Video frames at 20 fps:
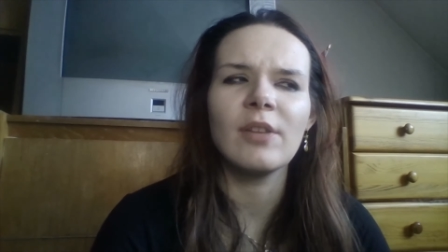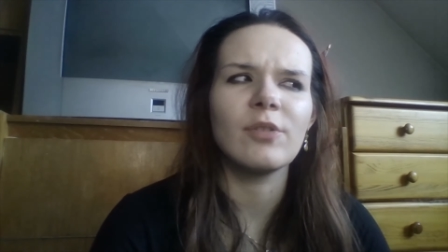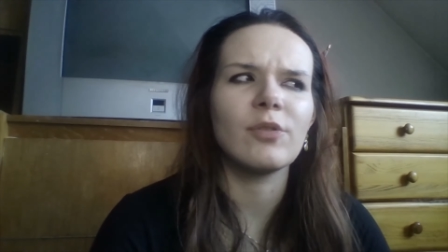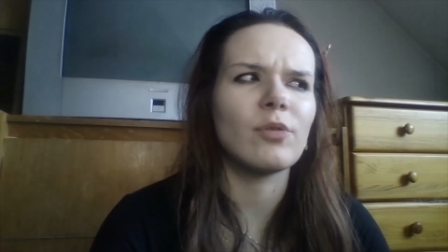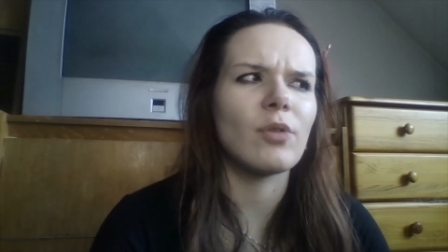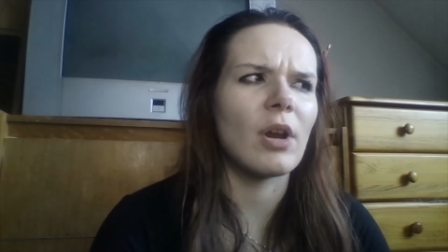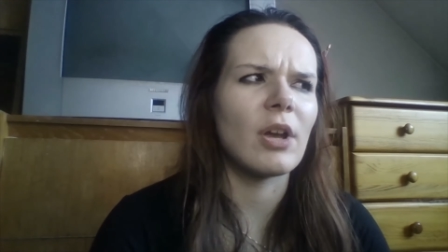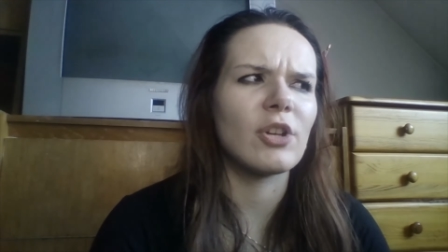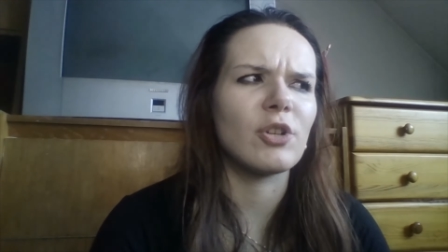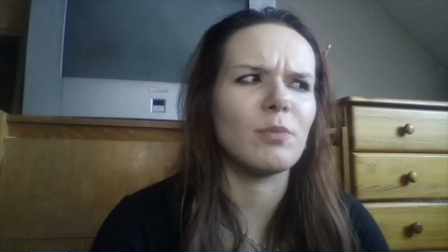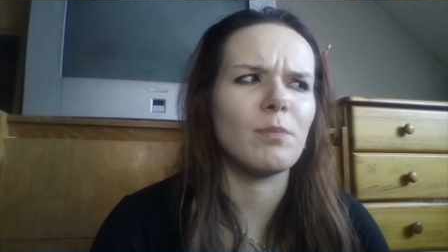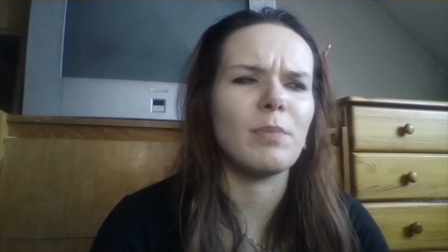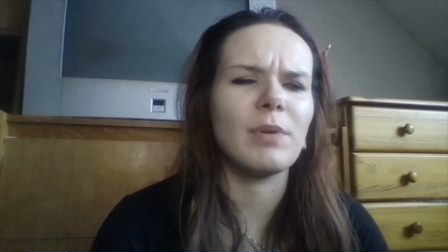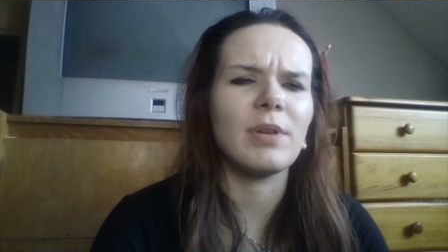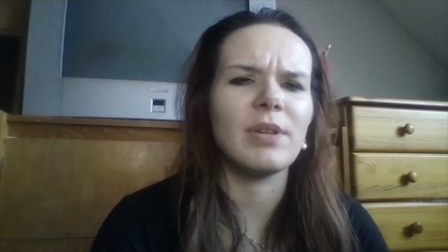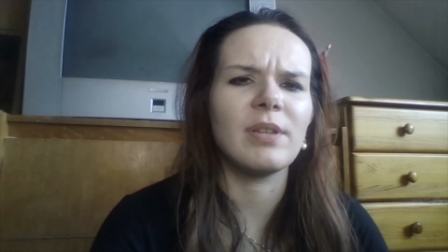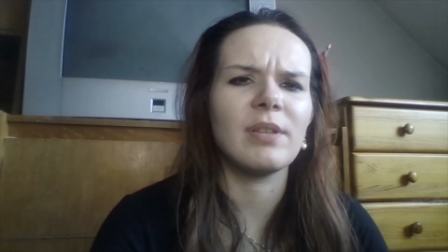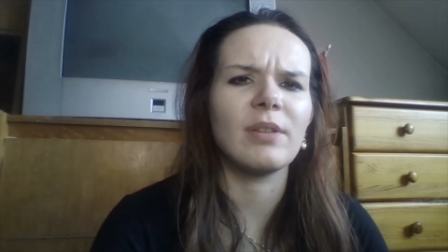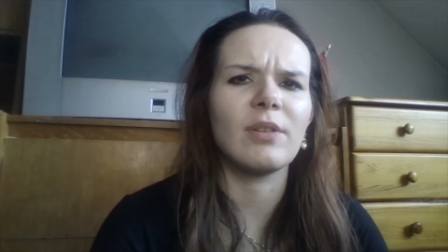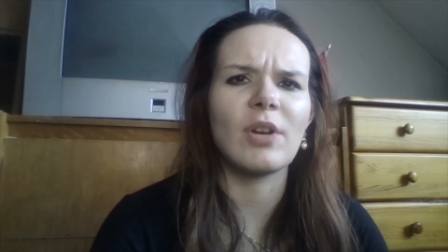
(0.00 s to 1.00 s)
trash
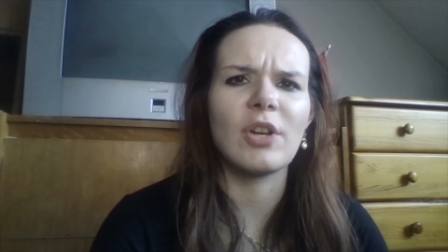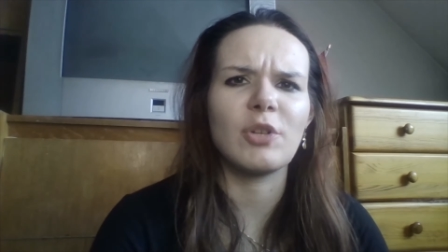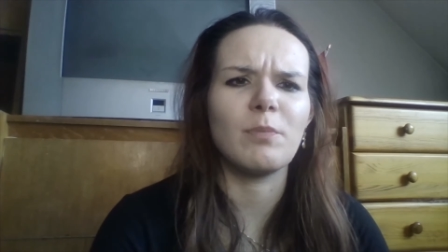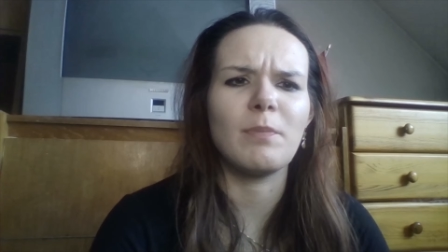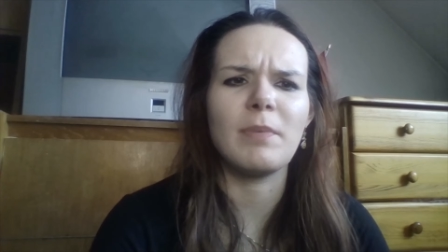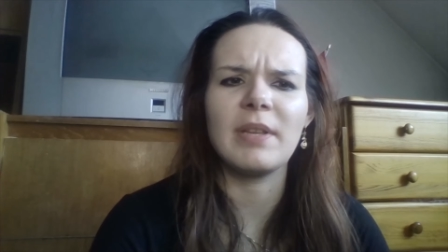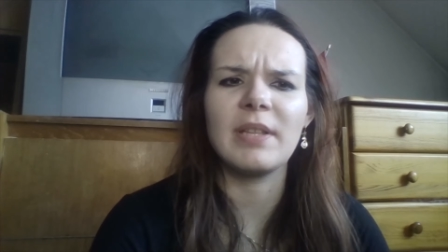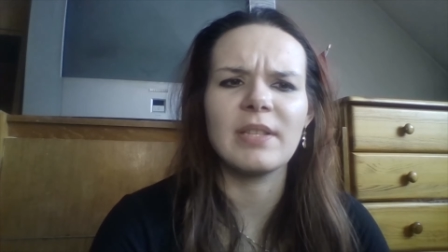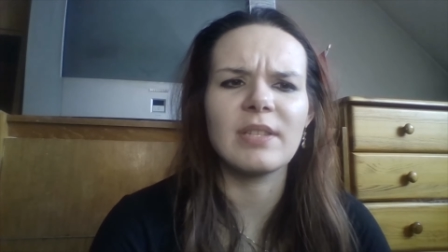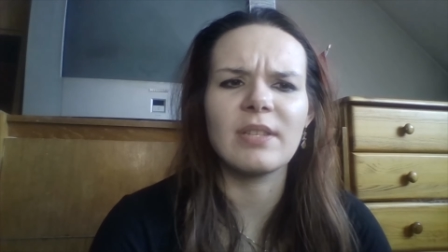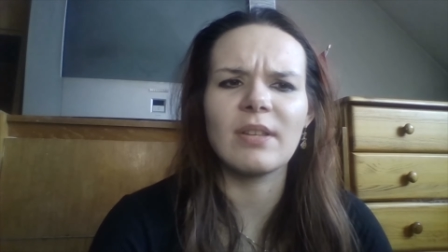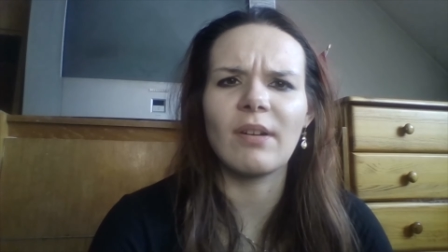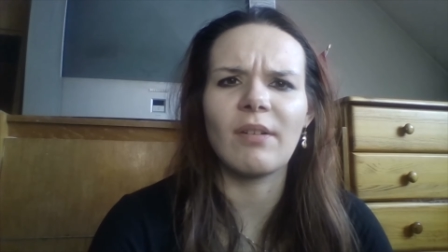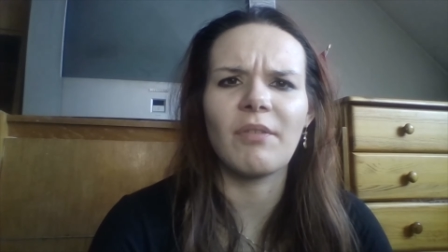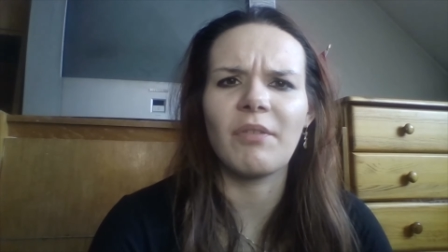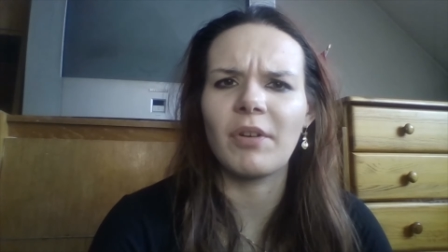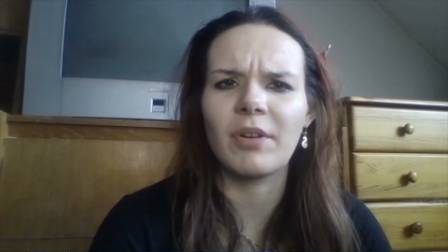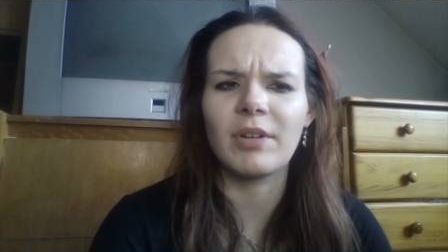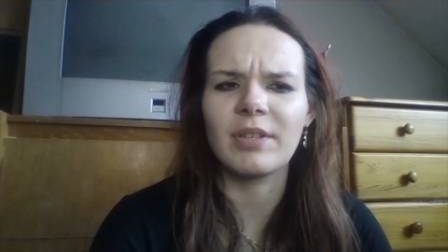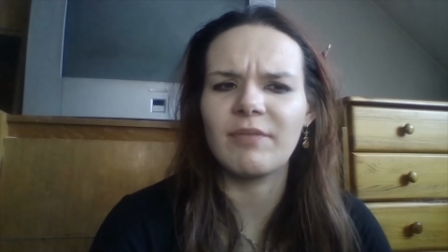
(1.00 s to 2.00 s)
bins
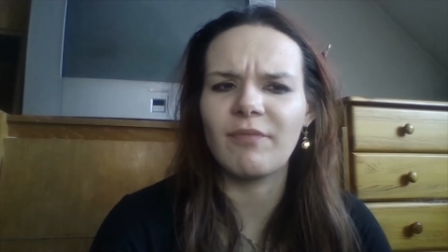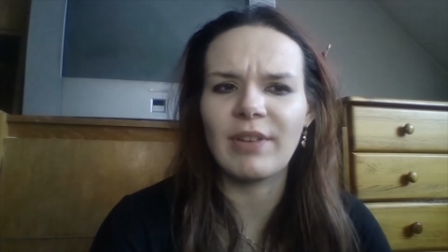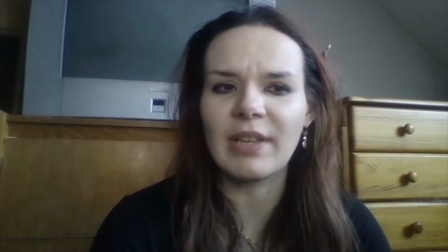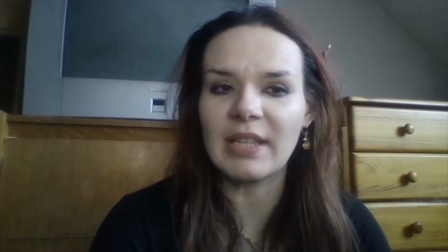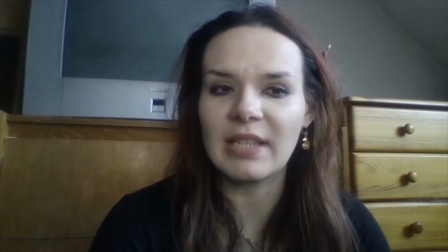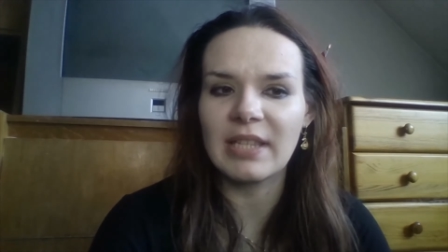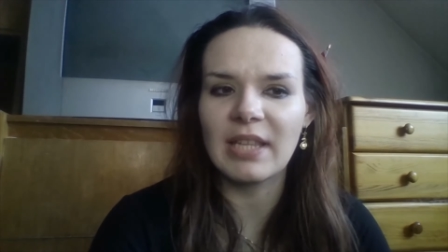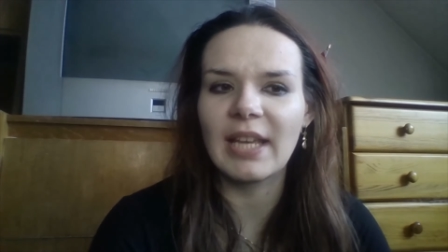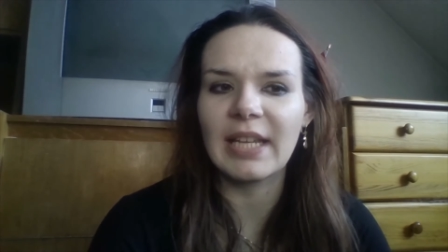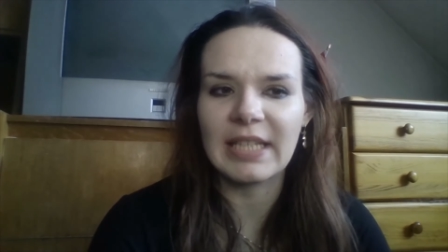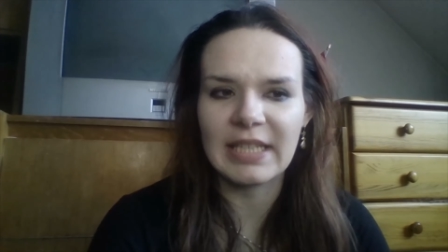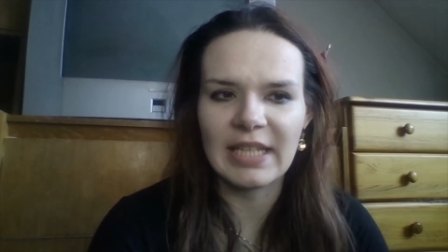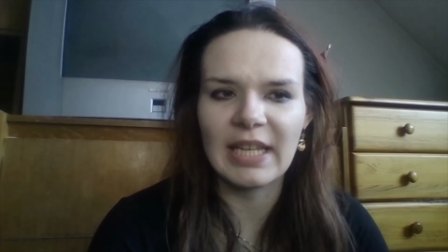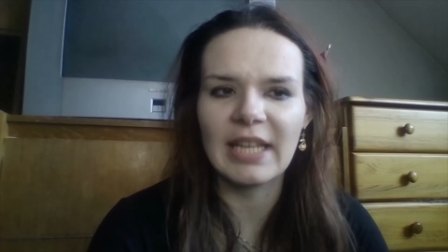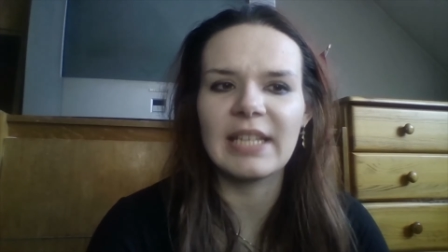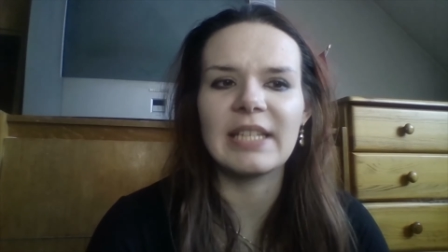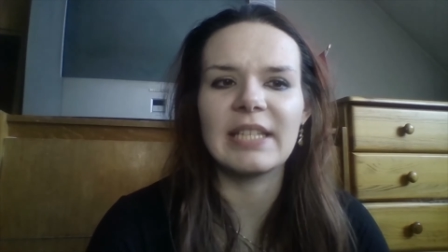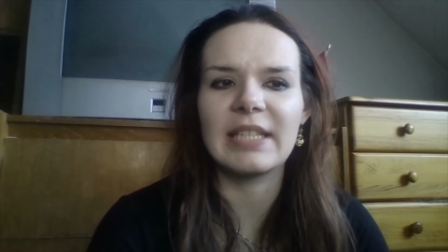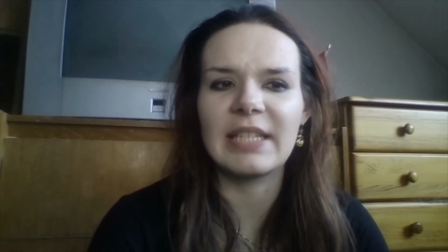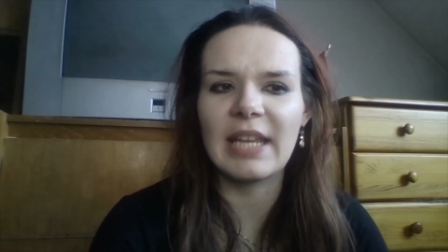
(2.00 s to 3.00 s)
or things like that.